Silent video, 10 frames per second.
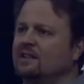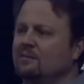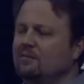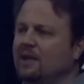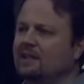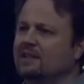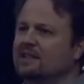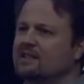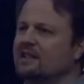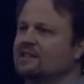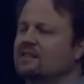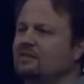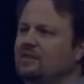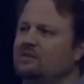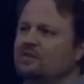made an extensive
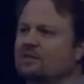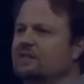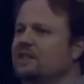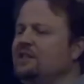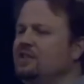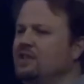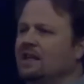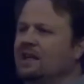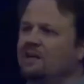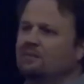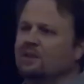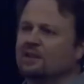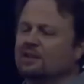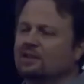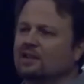use of CGI, but
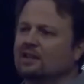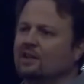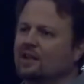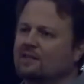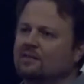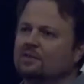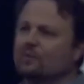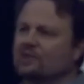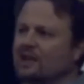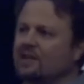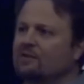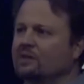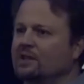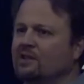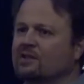a lot of it was
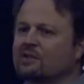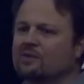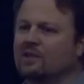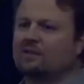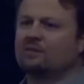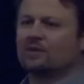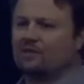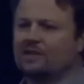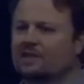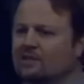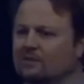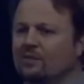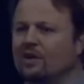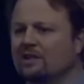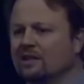actually also done with physical
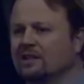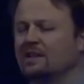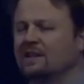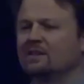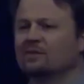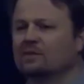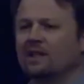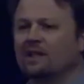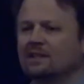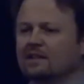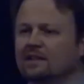modeling. I know that.